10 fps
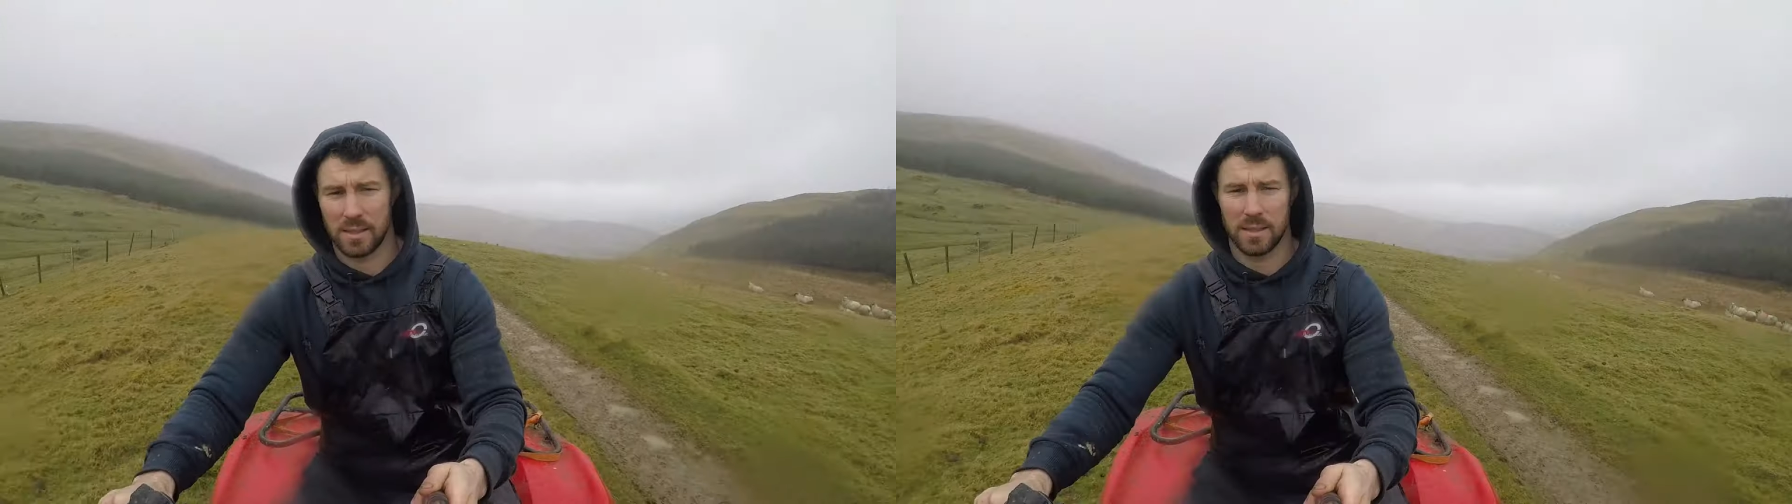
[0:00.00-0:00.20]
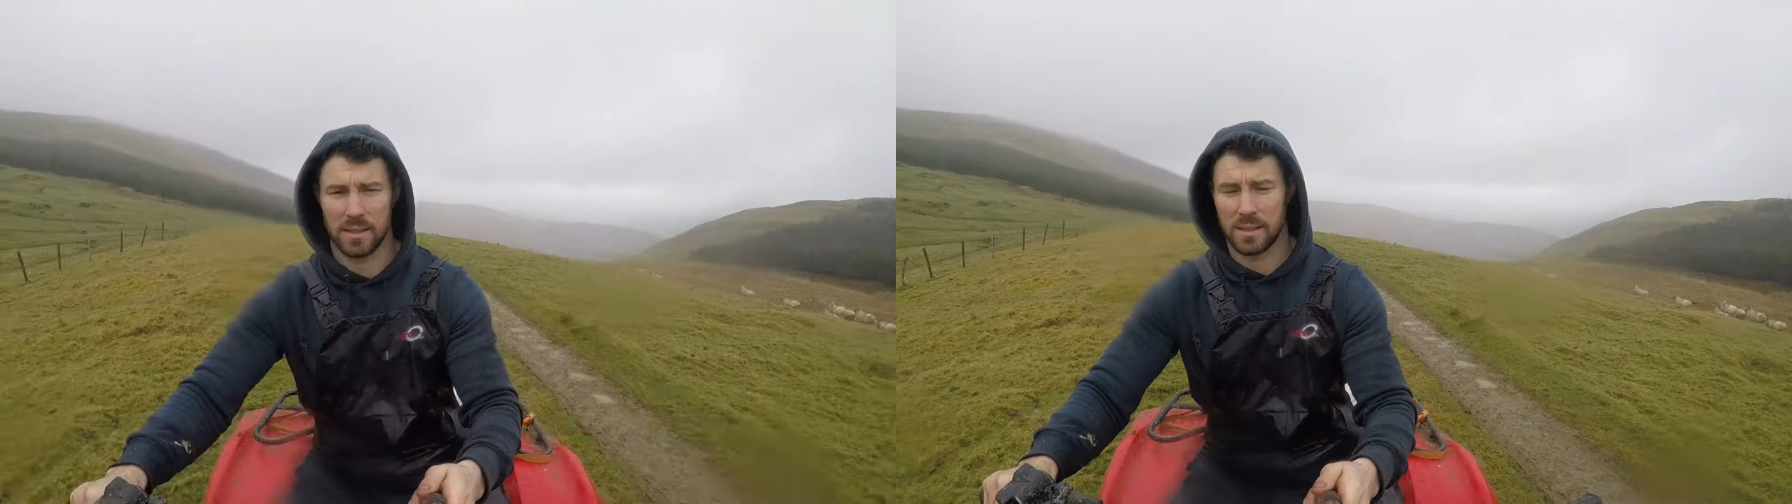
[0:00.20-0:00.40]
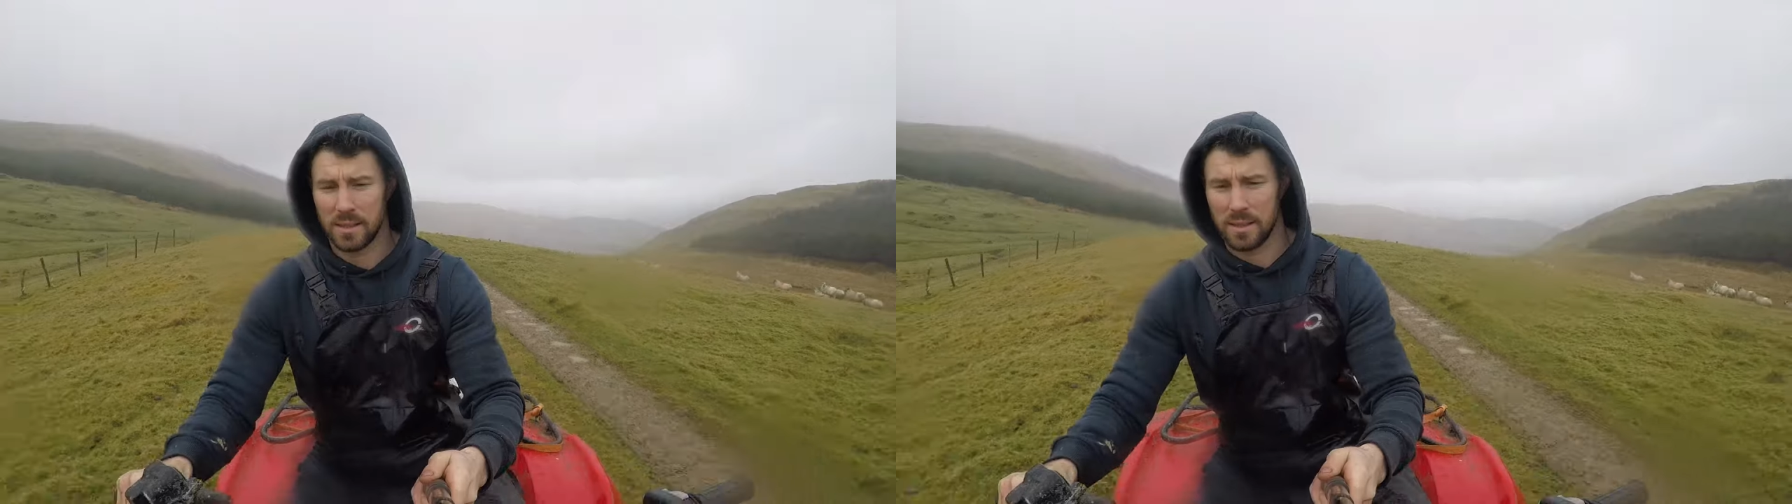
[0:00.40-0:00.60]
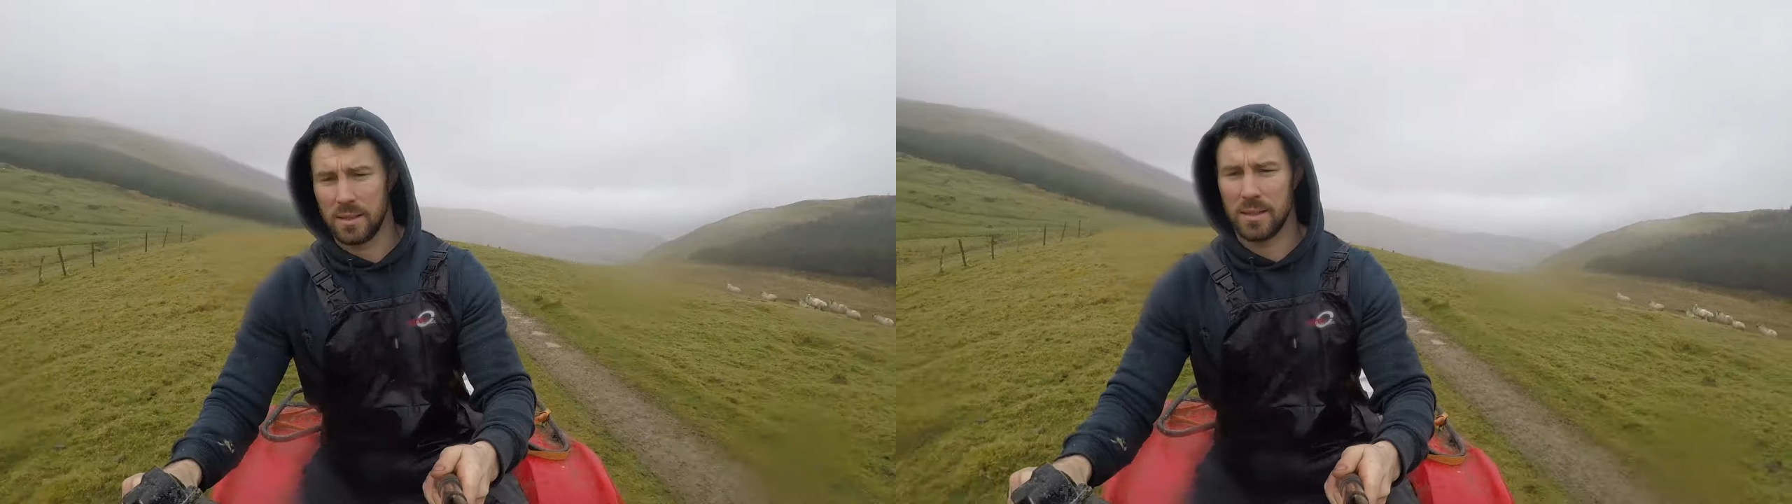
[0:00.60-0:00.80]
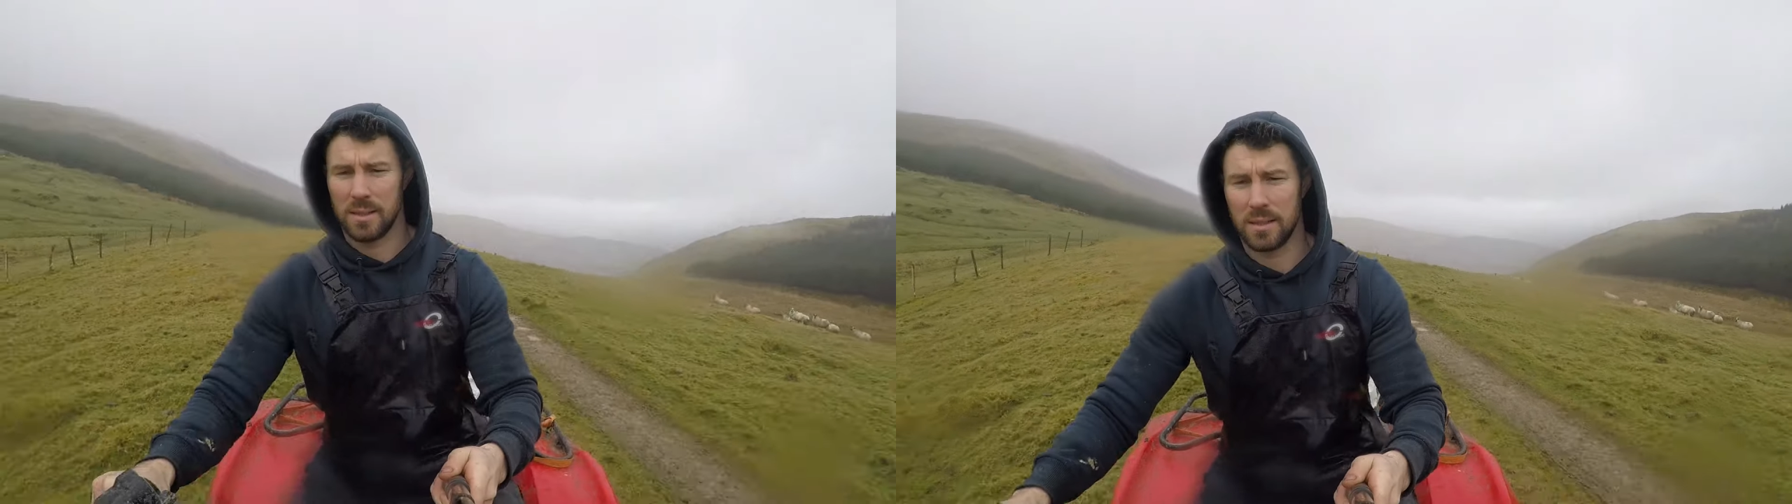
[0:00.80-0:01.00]
and I'm
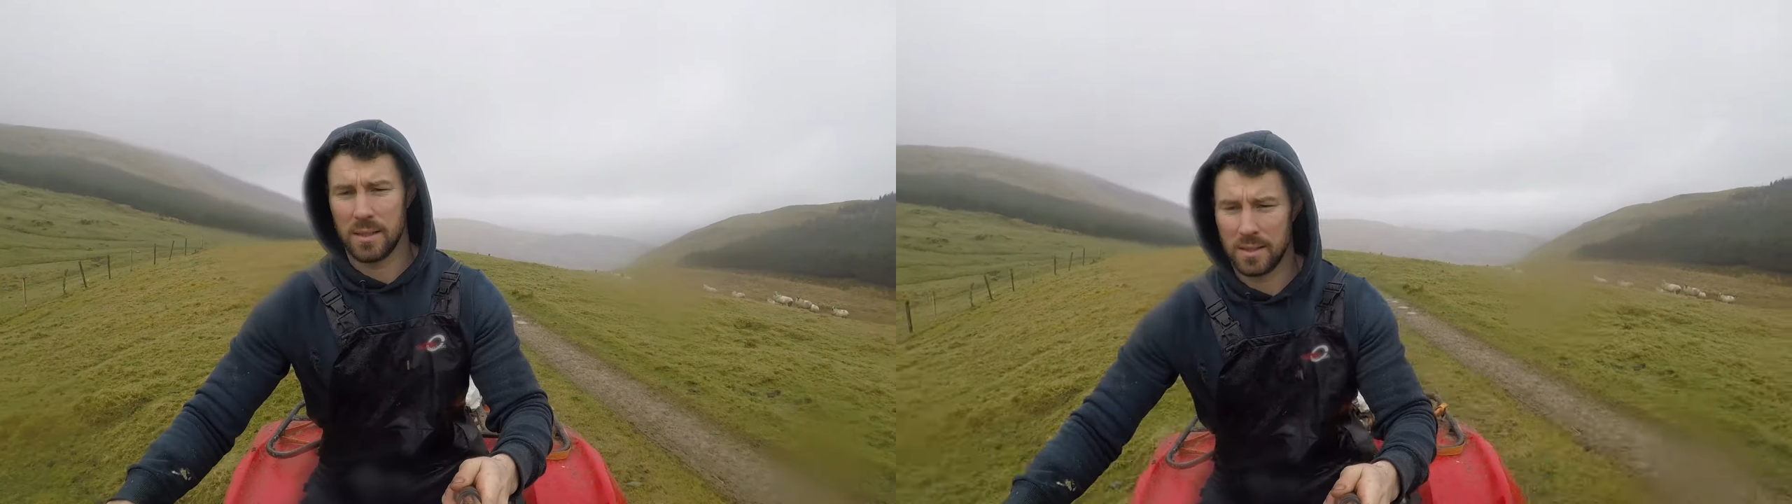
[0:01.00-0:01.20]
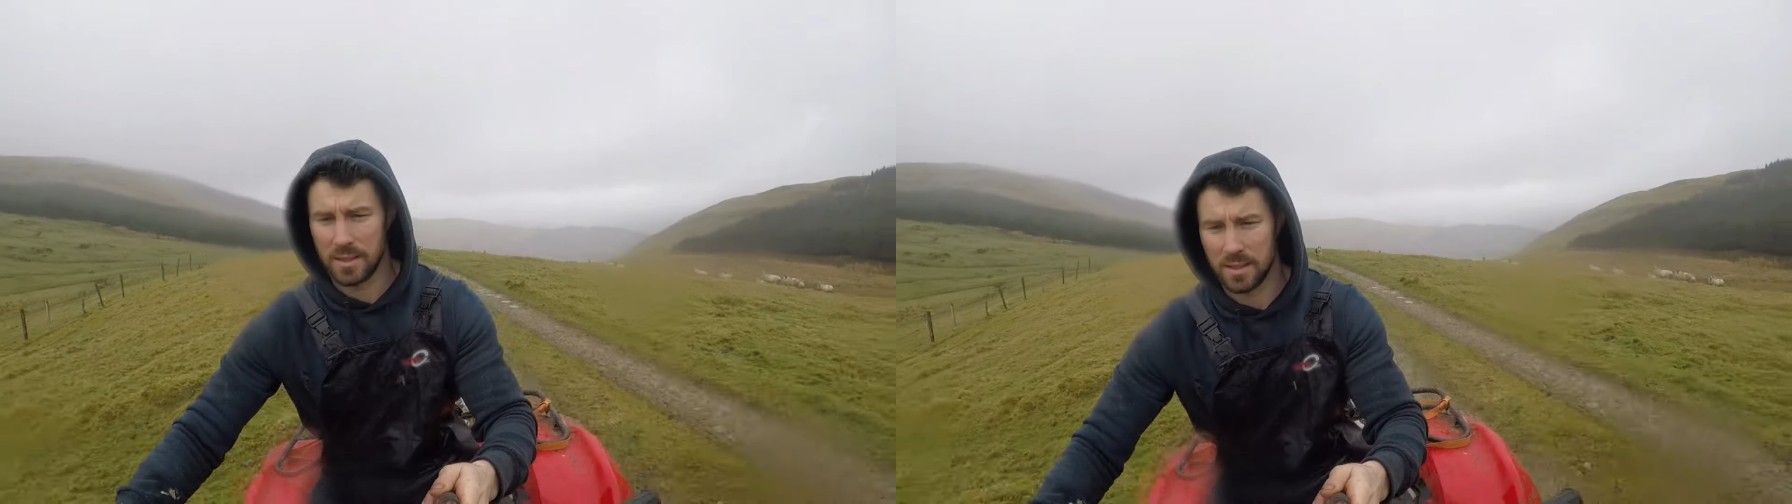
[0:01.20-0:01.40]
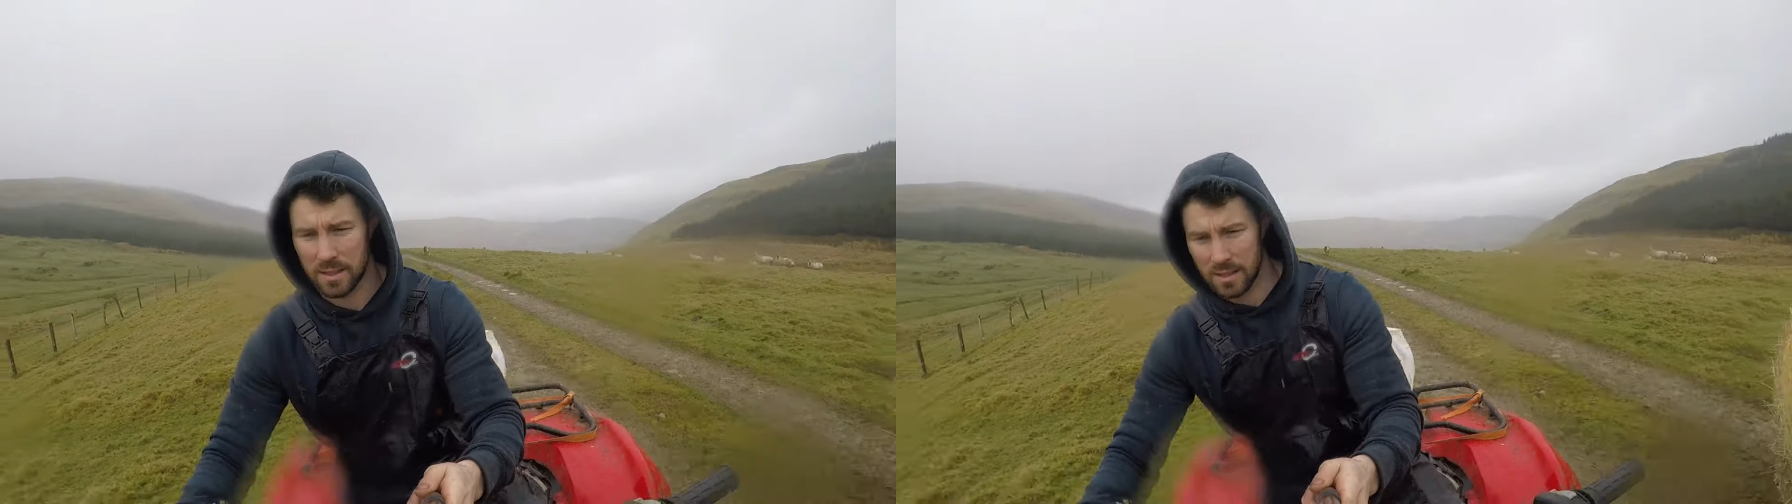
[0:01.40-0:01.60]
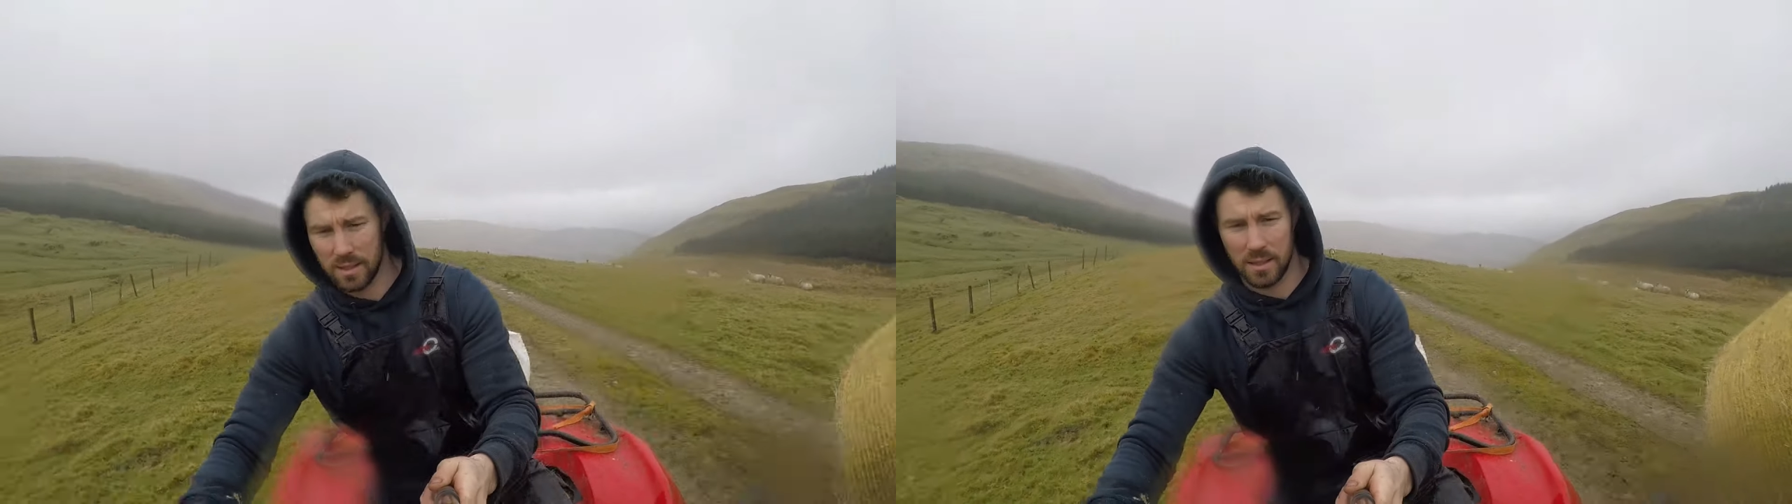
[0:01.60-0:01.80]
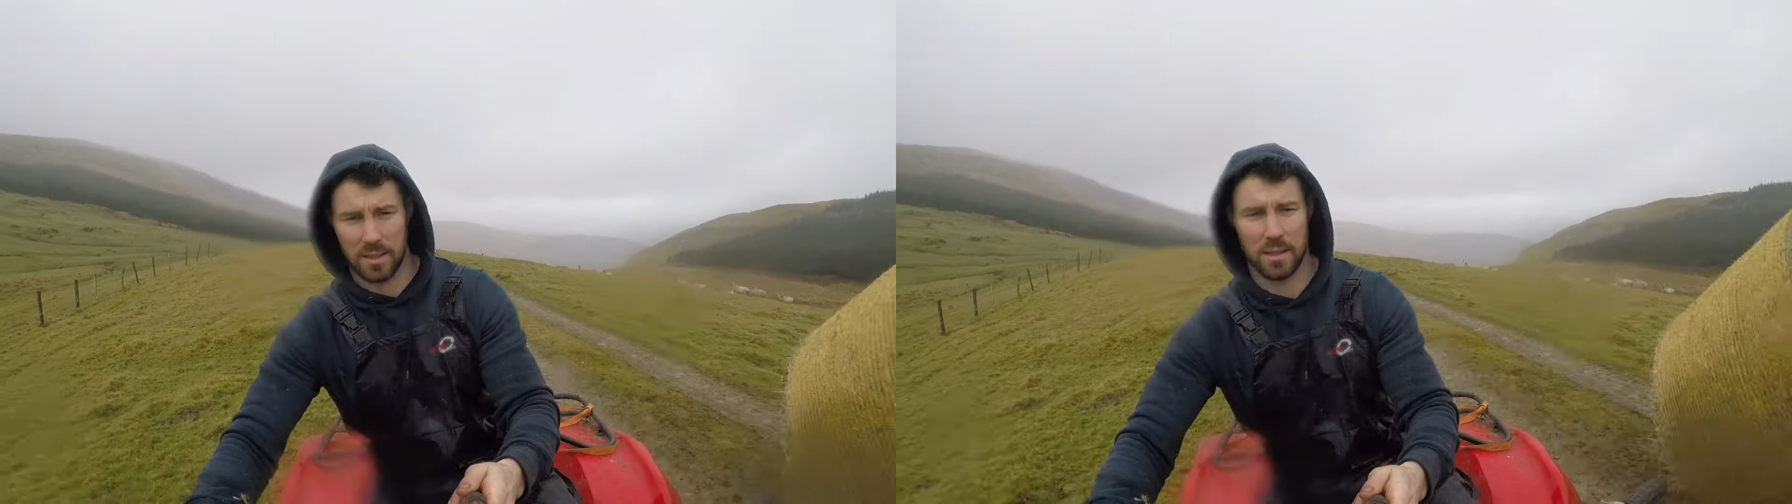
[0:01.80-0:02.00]
from the south of Ireland in
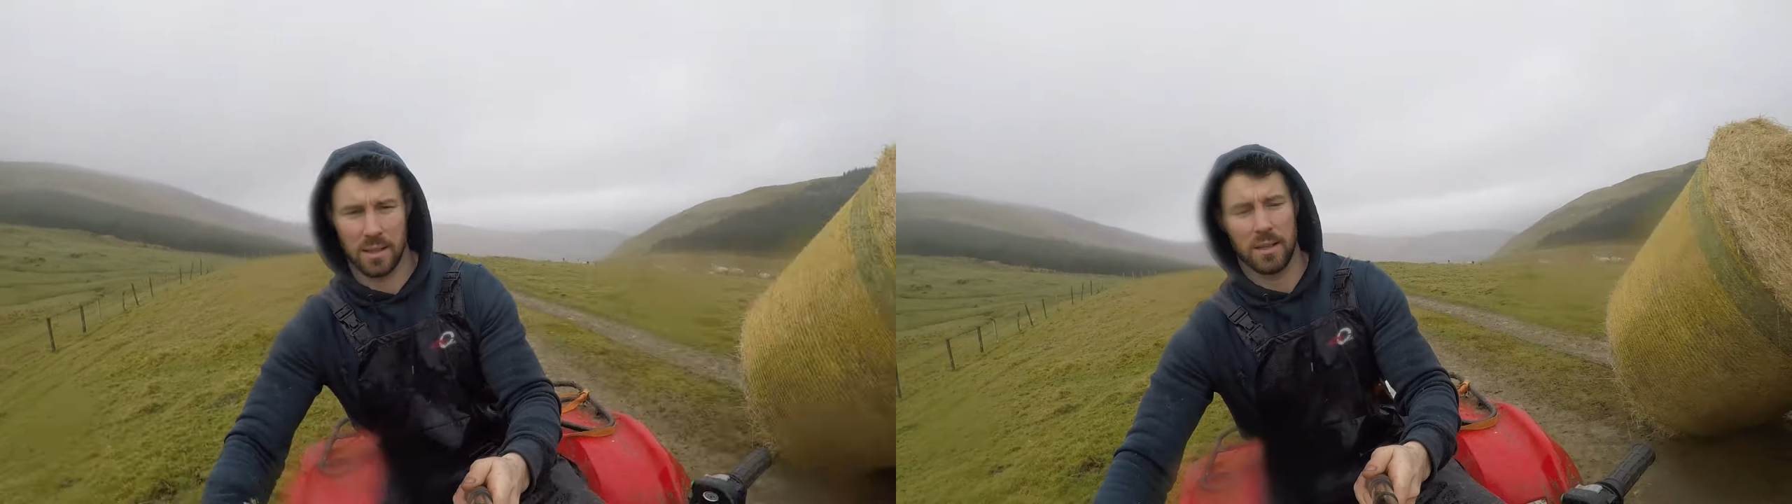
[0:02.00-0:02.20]
a rural